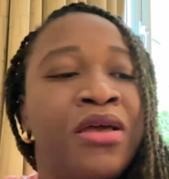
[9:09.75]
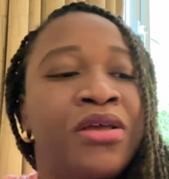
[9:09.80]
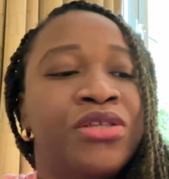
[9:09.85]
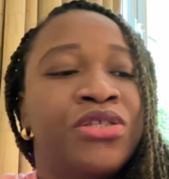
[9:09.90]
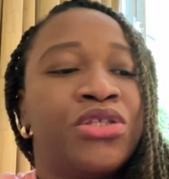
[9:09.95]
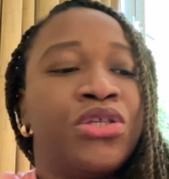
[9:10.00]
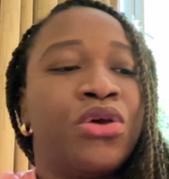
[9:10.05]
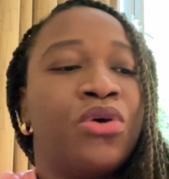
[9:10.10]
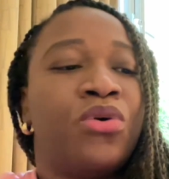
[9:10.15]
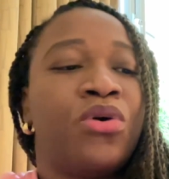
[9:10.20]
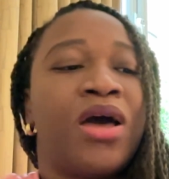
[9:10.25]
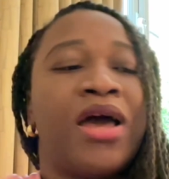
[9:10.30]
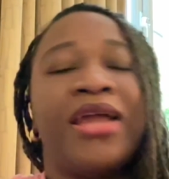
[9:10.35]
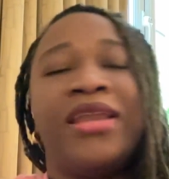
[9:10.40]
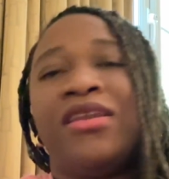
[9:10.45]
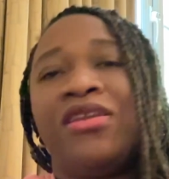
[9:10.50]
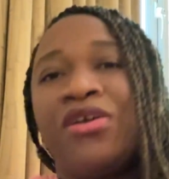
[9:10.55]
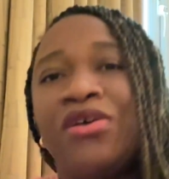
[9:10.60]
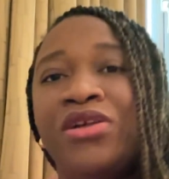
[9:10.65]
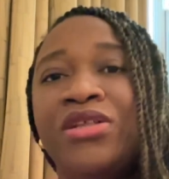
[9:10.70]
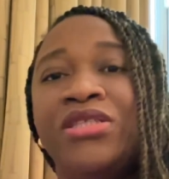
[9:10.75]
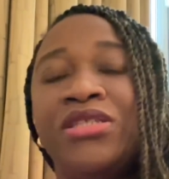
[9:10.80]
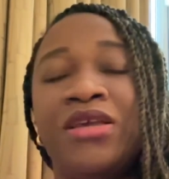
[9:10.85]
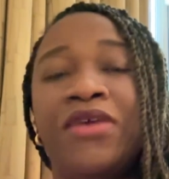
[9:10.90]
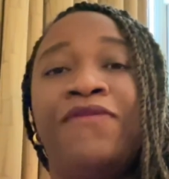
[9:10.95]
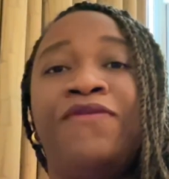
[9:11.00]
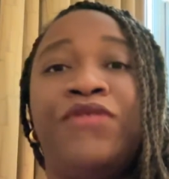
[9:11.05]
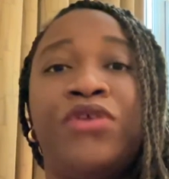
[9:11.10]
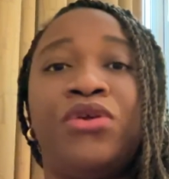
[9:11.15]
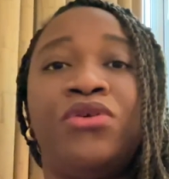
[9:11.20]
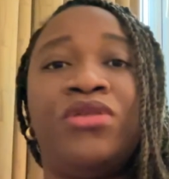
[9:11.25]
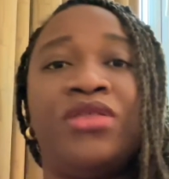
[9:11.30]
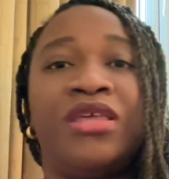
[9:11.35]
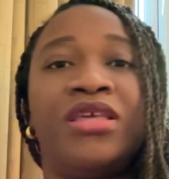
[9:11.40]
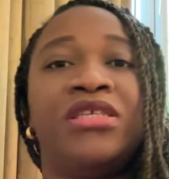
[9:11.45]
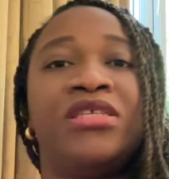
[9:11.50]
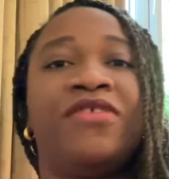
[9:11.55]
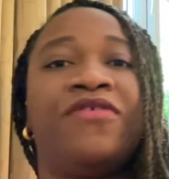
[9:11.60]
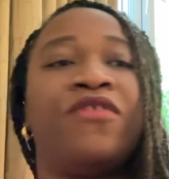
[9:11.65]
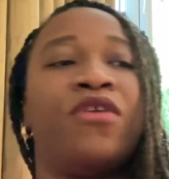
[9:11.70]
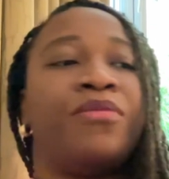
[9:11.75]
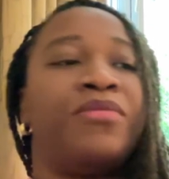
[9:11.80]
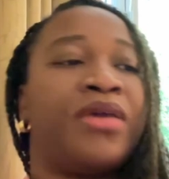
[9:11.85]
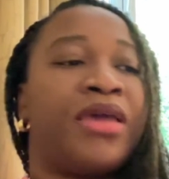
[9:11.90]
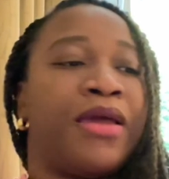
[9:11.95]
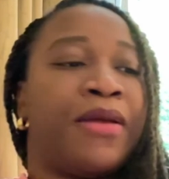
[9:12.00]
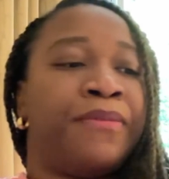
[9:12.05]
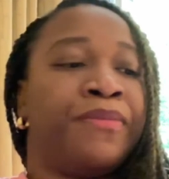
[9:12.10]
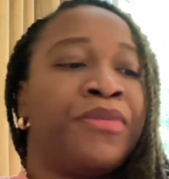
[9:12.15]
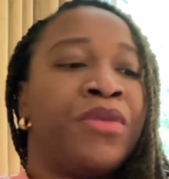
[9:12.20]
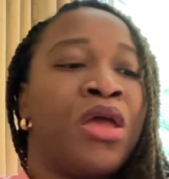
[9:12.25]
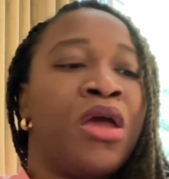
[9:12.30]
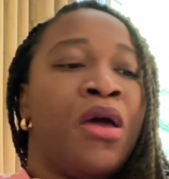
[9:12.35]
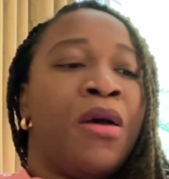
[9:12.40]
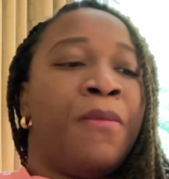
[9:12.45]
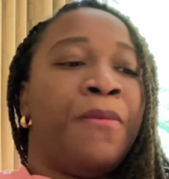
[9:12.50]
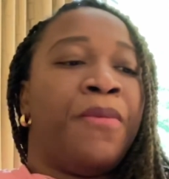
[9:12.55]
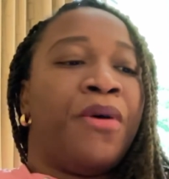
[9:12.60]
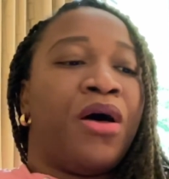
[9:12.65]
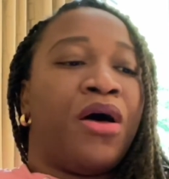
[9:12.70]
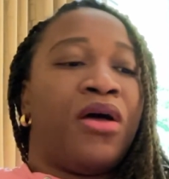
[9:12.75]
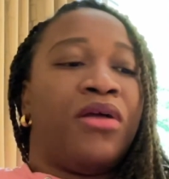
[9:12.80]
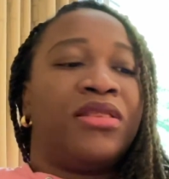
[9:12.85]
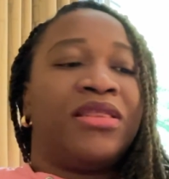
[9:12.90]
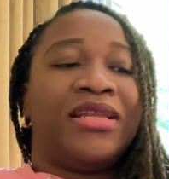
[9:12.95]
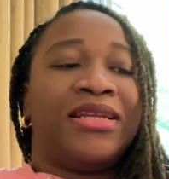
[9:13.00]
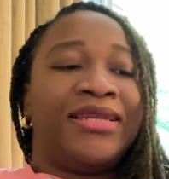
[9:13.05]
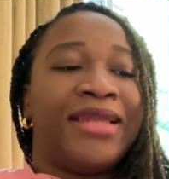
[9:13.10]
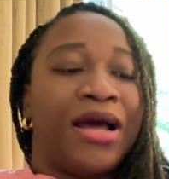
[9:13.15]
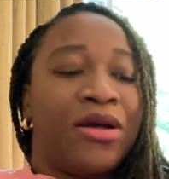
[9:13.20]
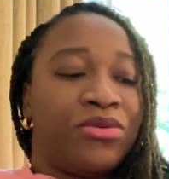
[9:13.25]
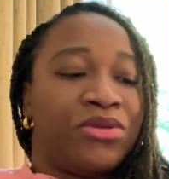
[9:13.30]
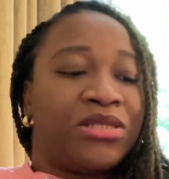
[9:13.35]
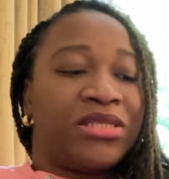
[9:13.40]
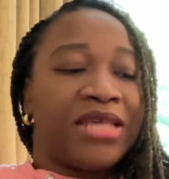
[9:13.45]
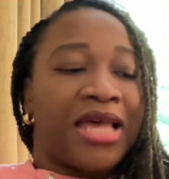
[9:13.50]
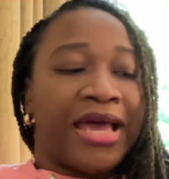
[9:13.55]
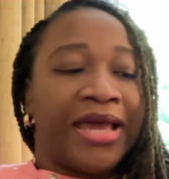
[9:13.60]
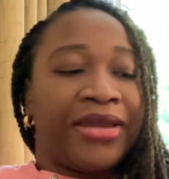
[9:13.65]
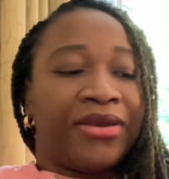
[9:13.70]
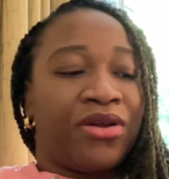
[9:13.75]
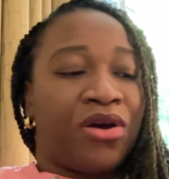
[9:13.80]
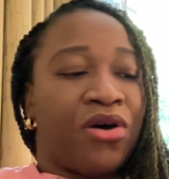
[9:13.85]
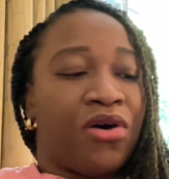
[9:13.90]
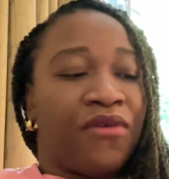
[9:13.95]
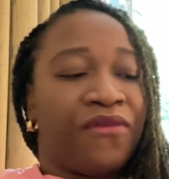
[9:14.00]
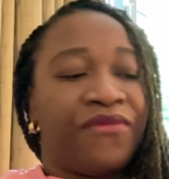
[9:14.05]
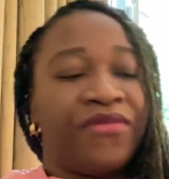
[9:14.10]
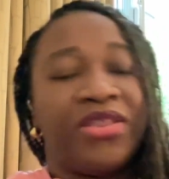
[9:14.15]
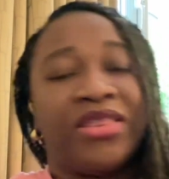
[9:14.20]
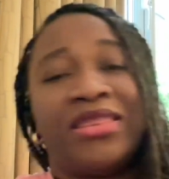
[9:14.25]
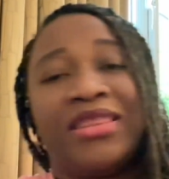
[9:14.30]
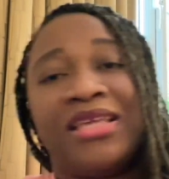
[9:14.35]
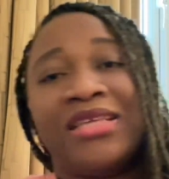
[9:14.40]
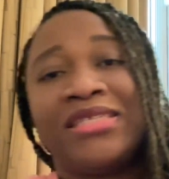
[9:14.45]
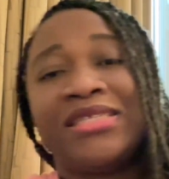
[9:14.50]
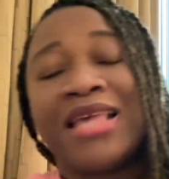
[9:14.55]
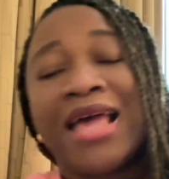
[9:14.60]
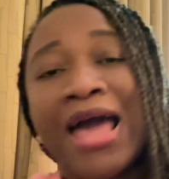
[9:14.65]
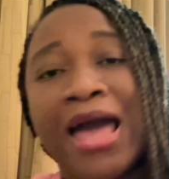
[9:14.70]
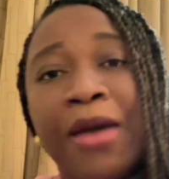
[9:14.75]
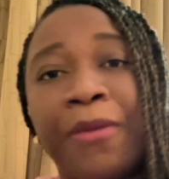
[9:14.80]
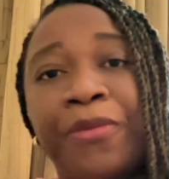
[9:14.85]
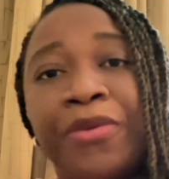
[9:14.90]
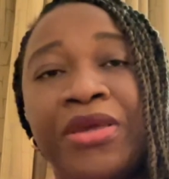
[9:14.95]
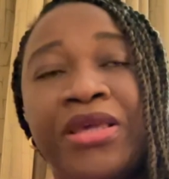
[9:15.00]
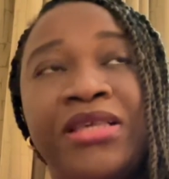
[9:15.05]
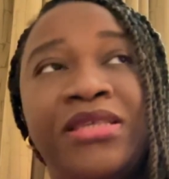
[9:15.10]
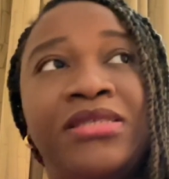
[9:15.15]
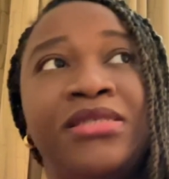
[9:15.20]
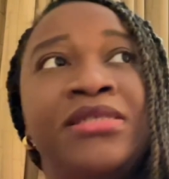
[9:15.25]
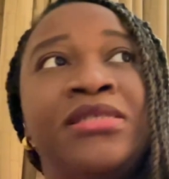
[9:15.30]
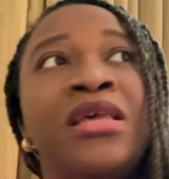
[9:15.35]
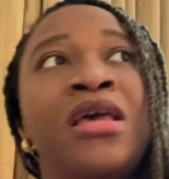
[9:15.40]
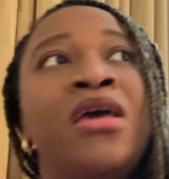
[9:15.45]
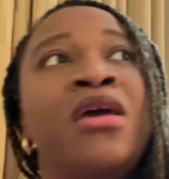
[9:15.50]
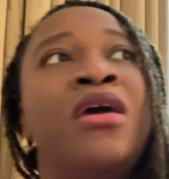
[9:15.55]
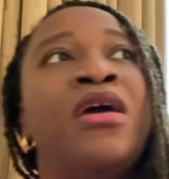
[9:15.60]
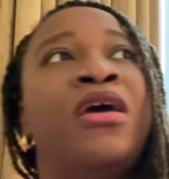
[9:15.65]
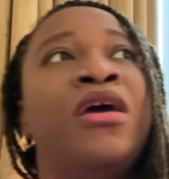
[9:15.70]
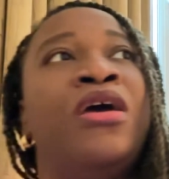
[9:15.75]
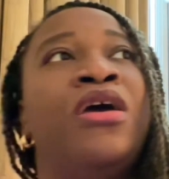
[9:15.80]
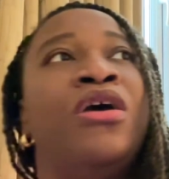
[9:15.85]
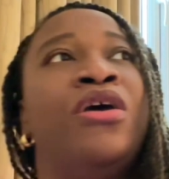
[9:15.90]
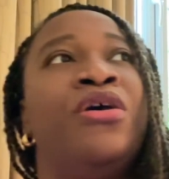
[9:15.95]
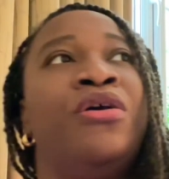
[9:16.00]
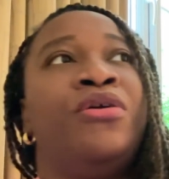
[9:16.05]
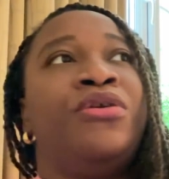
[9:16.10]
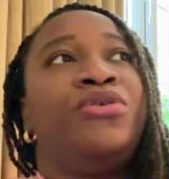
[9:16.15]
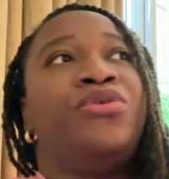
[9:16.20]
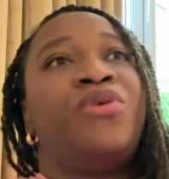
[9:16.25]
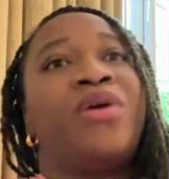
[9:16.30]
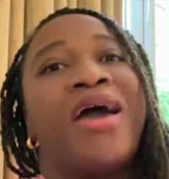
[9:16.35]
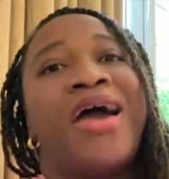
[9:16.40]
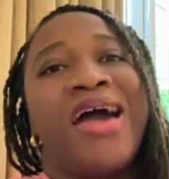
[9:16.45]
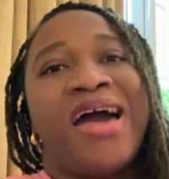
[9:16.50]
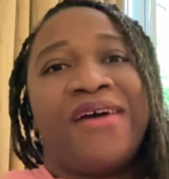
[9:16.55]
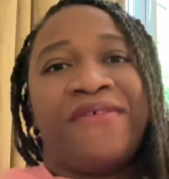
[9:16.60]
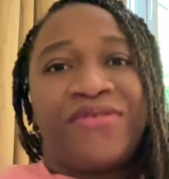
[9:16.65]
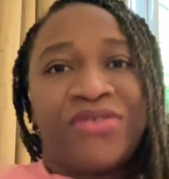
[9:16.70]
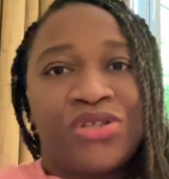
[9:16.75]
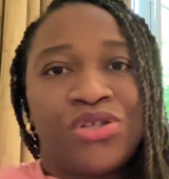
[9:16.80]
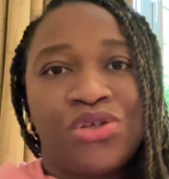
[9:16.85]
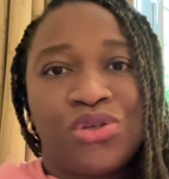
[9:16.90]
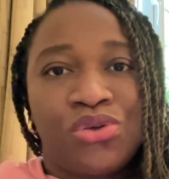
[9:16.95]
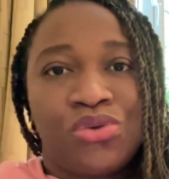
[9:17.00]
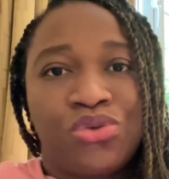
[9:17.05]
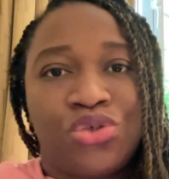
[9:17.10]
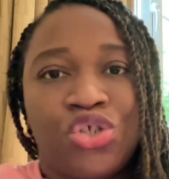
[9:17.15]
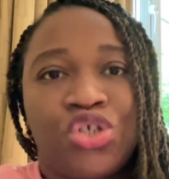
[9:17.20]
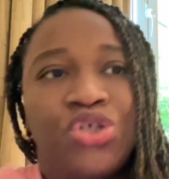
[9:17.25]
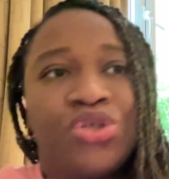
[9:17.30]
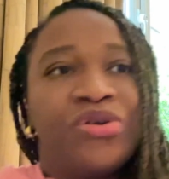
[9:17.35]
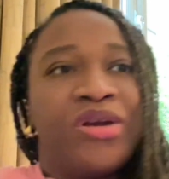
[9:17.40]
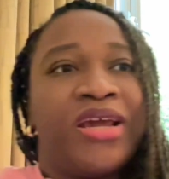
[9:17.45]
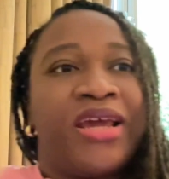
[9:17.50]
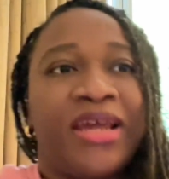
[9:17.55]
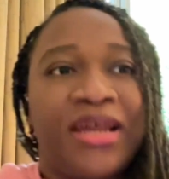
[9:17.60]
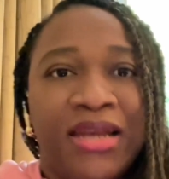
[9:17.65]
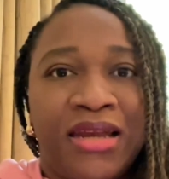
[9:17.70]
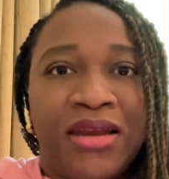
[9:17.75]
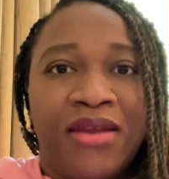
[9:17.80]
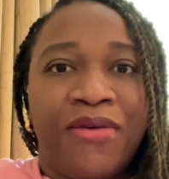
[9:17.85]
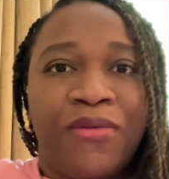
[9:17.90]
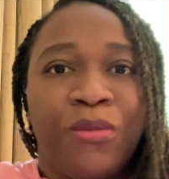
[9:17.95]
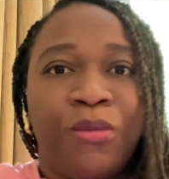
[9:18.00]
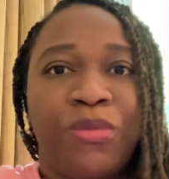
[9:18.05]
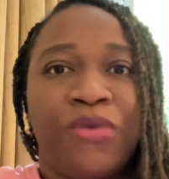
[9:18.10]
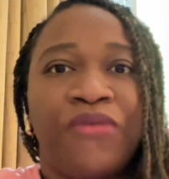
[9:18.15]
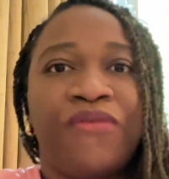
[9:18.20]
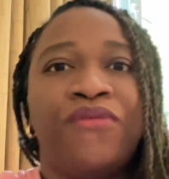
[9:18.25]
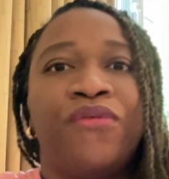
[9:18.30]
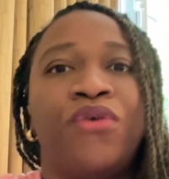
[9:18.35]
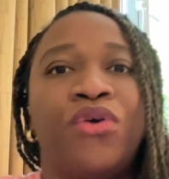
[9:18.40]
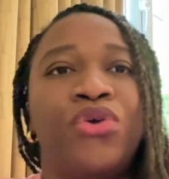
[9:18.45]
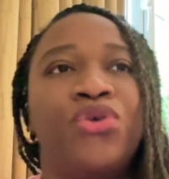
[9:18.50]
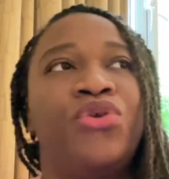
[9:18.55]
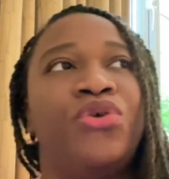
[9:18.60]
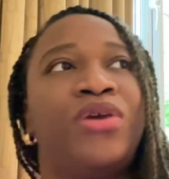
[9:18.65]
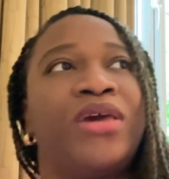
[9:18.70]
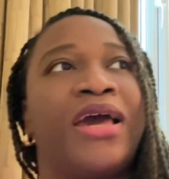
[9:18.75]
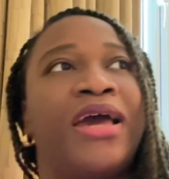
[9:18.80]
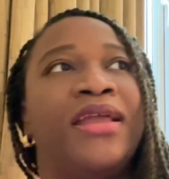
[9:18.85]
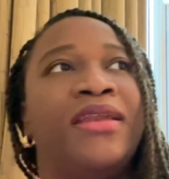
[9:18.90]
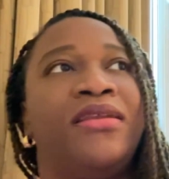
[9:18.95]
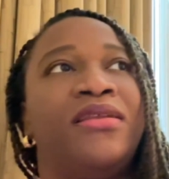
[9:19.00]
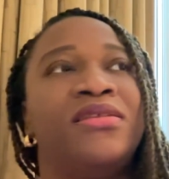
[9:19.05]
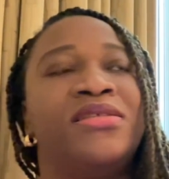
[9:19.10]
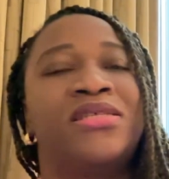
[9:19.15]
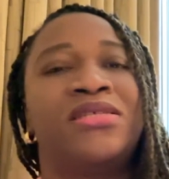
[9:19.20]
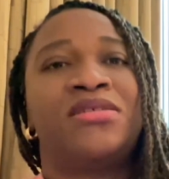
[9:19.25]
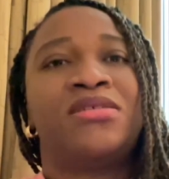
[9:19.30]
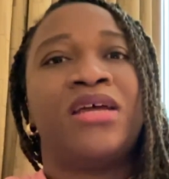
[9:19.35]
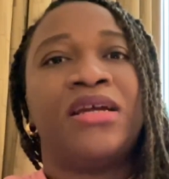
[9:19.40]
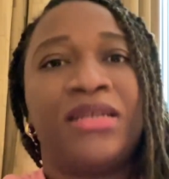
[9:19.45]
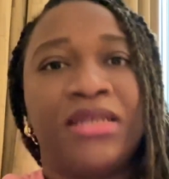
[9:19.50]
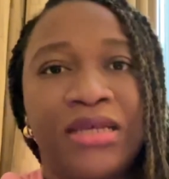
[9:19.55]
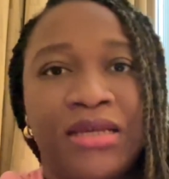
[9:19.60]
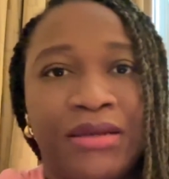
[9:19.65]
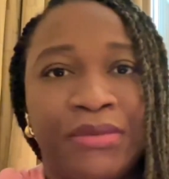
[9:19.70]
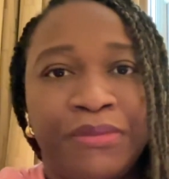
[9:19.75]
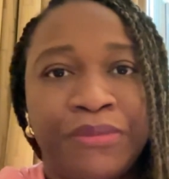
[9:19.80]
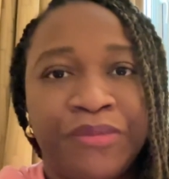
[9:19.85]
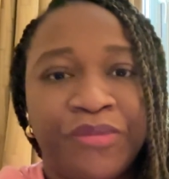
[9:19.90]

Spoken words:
So I learned a few things from him, but the downside of this app is you have to train before you can study.